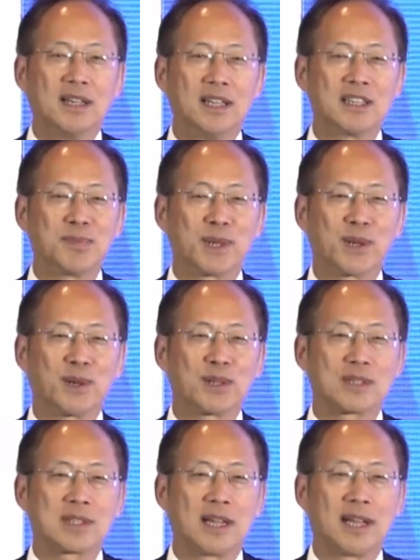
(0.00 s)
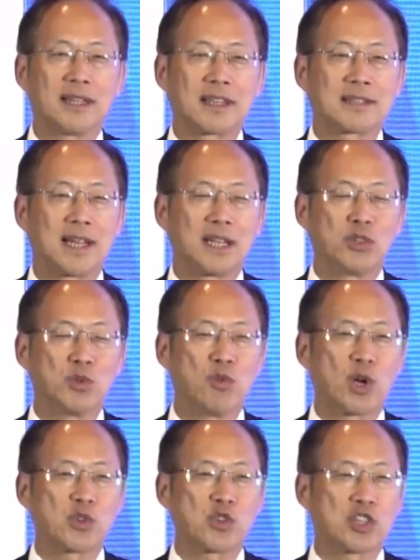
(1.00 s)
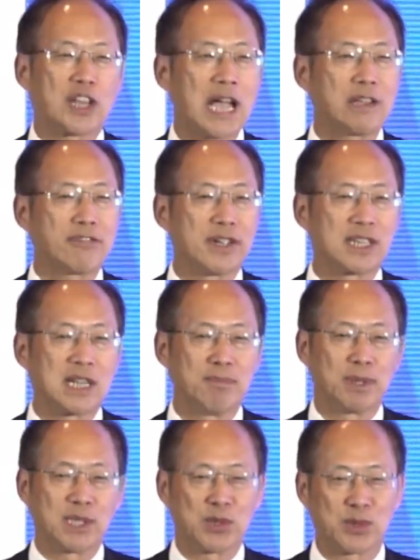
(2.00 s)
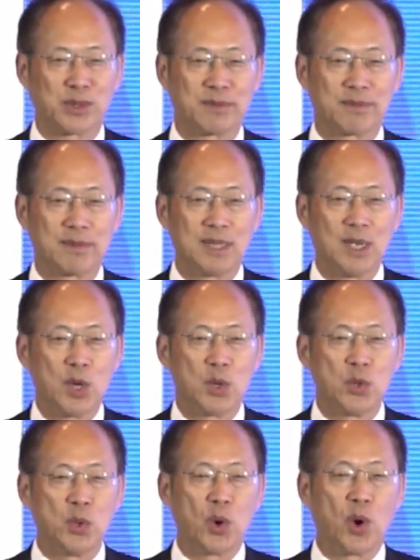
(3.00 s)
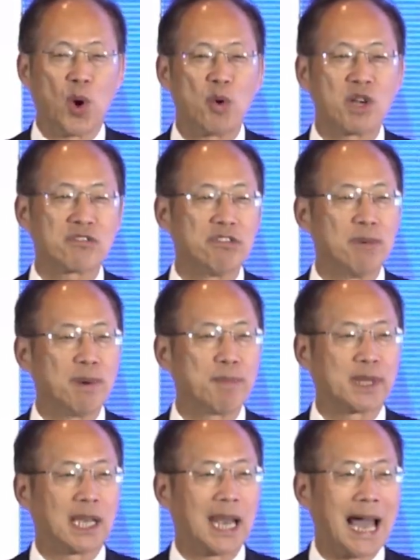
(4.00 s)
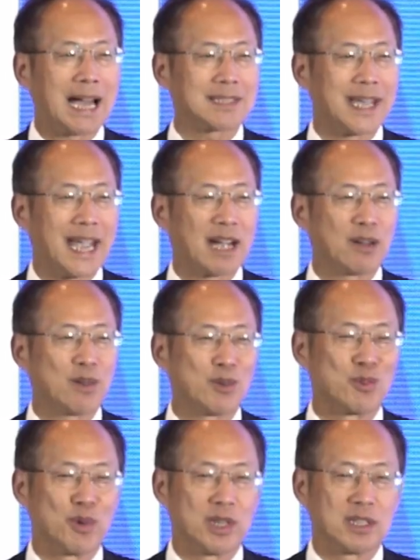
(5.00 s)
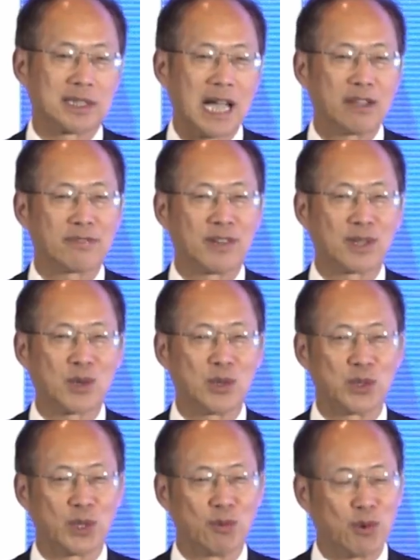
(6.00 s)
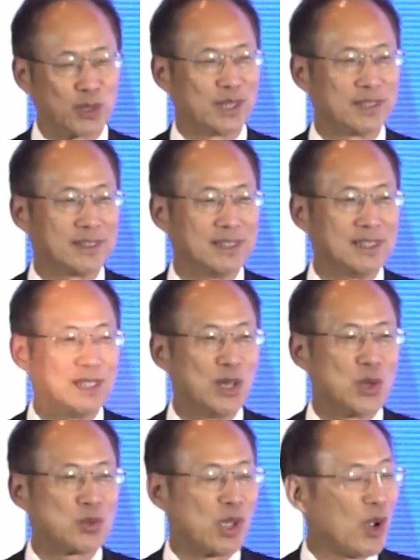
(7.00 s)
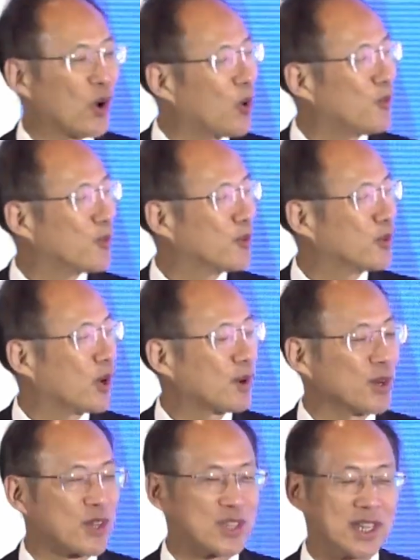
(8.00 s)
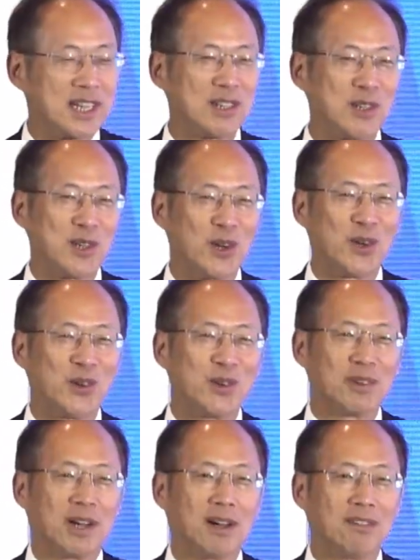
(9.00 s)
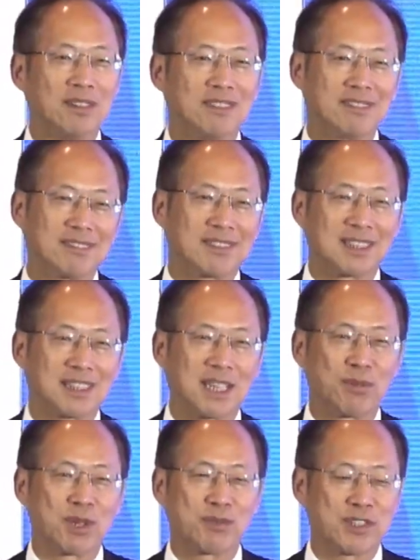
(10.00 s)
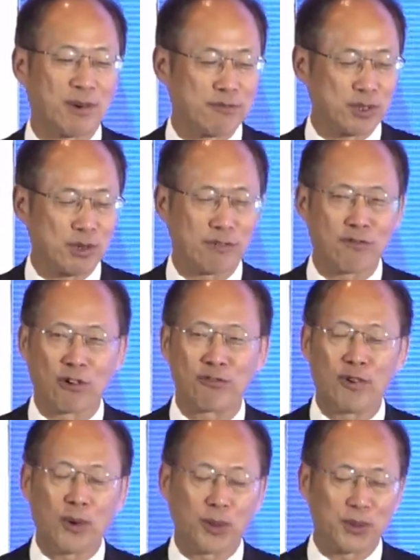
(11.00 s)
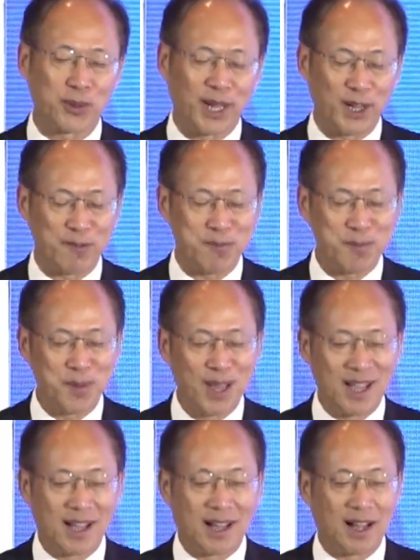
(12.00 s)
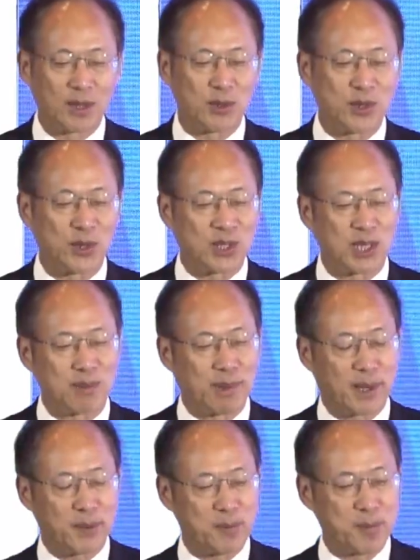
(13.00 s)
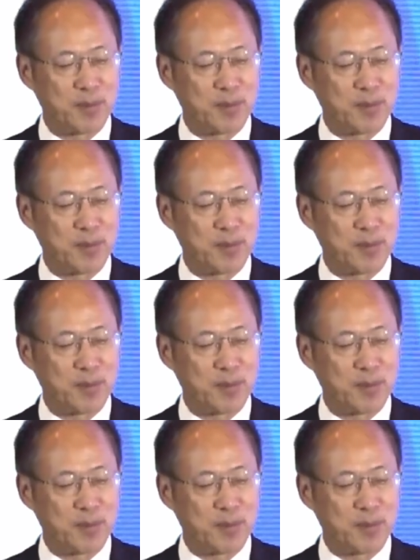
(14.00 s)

It's because then just like you watch diving competition, you always remember the last act when the diver go into the water. So I hope what I'm going to say, you know, will give you some food for thought, okay, during your debate.